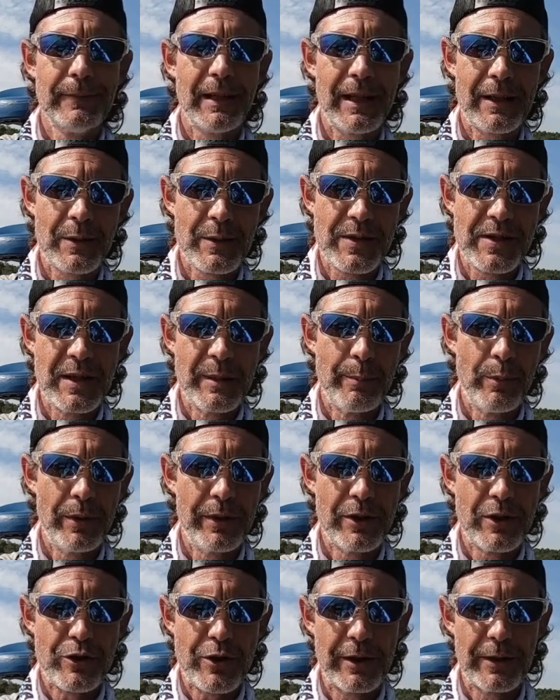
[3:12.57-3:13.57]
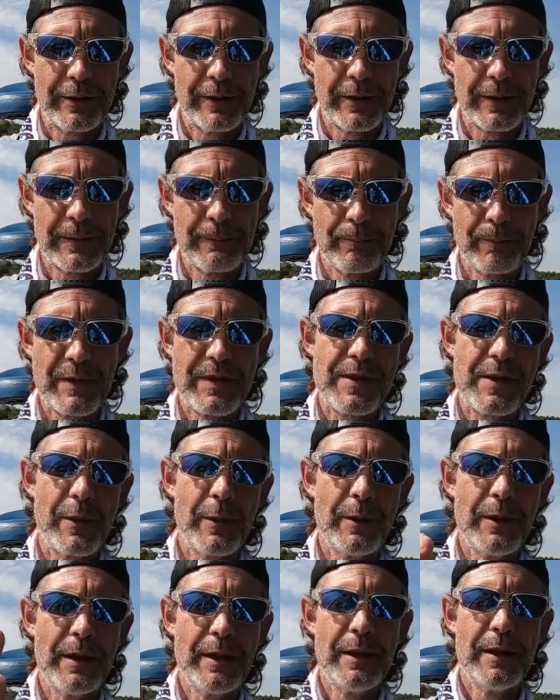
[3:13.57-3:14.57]
I don't see a point in trailer hook.
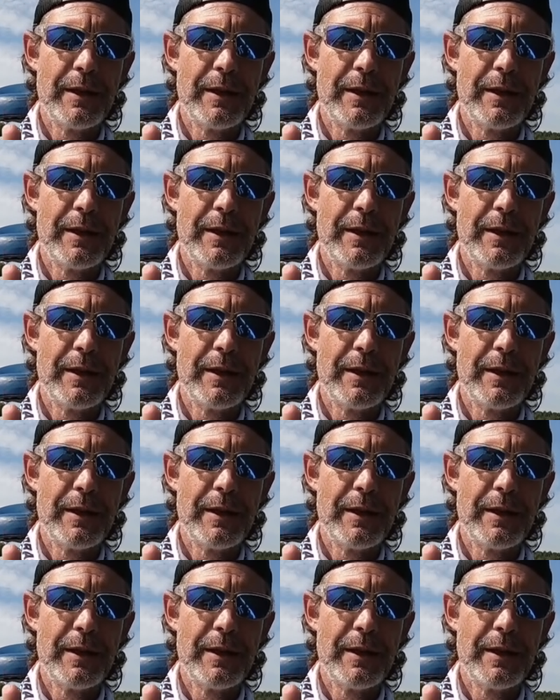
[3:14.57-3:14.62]
So